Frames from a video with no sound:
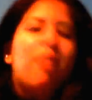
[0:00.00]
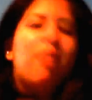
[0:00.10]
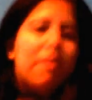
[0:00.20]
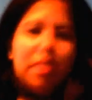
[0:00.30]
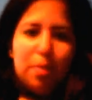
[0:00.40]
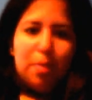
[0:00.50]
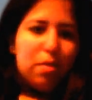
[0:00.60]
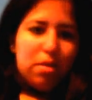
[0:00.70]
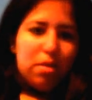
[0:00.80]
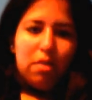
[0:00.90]
I'll obviously
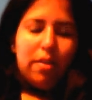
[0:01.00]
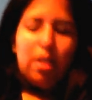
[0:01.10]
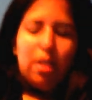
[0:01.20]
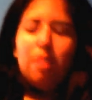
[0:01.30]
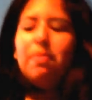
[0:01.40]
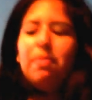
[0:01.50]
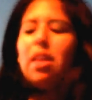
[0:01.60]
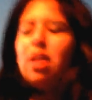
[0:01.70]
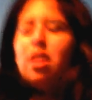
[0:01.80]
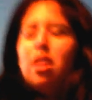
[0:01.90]
post another video.
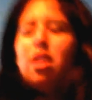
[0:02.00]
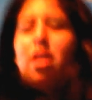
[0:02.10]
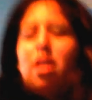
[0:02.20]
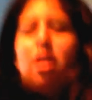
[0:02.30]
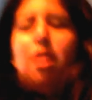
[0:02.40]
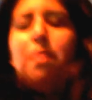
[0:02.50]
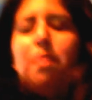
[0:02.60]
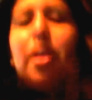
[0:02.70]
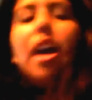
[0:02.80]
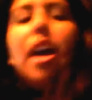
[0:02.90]

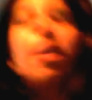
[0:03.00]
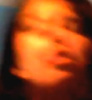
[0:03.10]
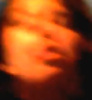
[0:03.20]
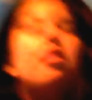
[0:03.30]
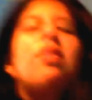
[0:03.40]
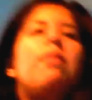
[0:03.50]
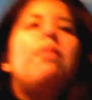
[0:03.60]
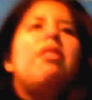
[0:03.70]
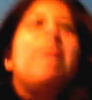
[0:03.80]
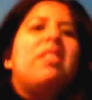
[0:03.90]
But yeah, so
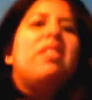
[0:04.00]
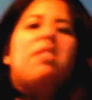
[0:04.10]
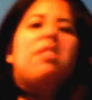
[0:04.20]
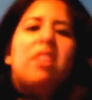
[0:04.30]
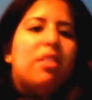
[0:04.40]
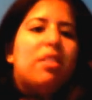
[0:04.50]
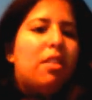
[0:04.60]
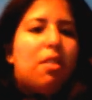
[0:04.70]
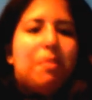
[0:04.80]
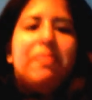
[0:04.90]
belly button, that was like a
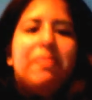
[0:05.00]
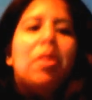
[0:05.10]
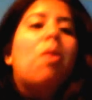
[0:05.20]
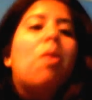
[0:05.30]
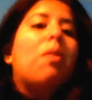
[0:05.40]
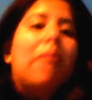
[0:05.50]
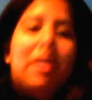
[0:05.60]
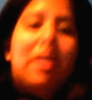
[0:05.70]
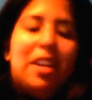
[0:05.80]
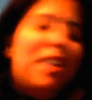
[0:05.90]
0 or
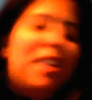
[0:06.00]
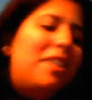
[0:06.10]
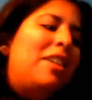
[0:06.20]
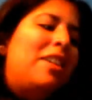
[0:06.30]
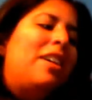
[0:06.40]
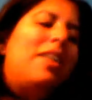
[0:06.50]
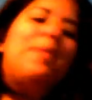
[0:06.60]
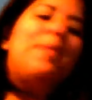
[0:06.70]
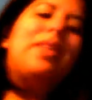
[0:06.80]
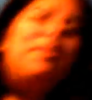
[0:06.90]
1,
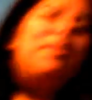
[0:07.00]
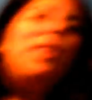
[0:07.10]
but